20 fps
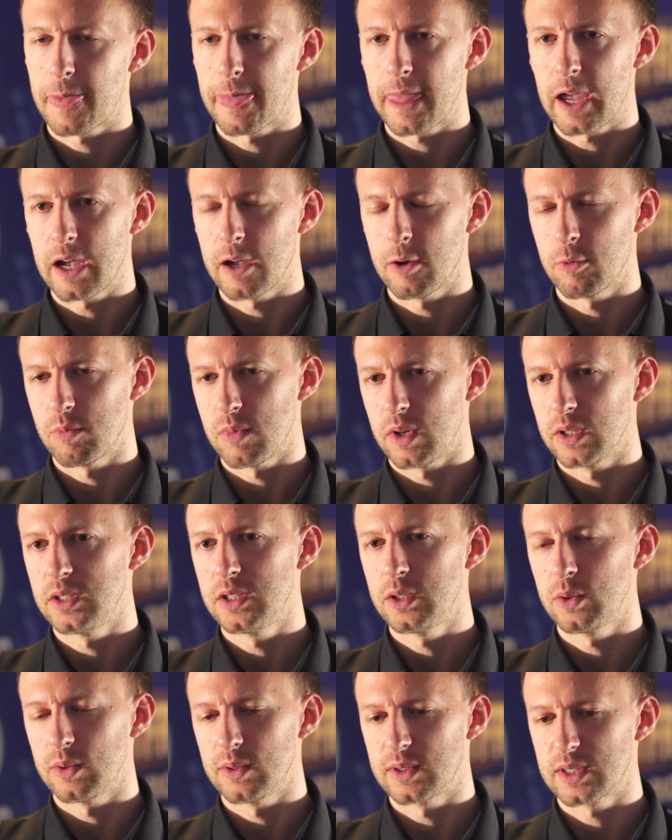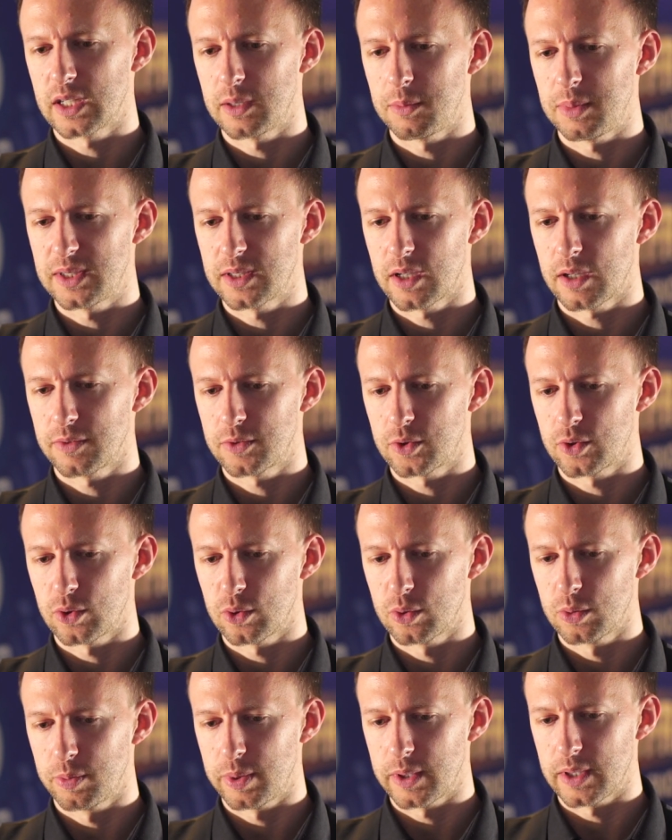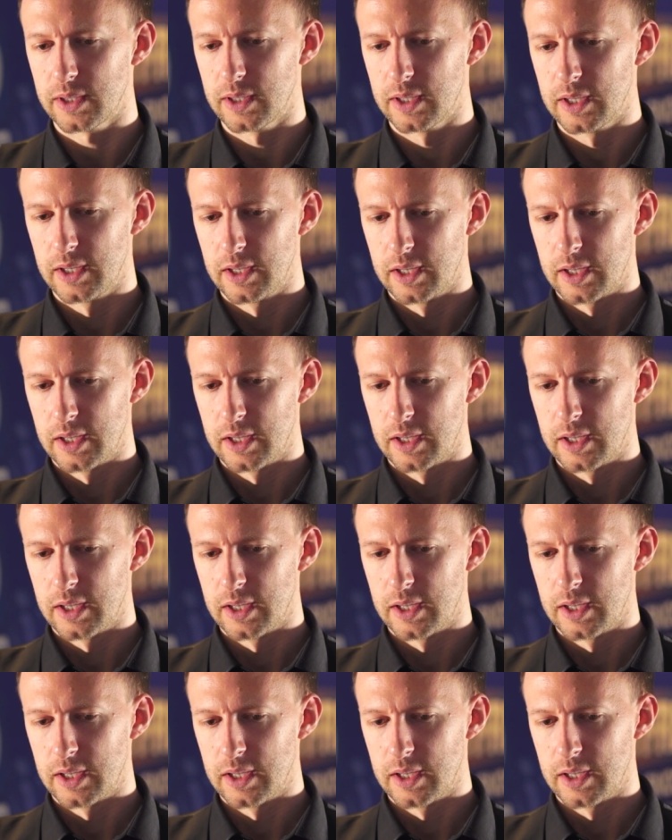Um, I knew it was going to be tough draw, but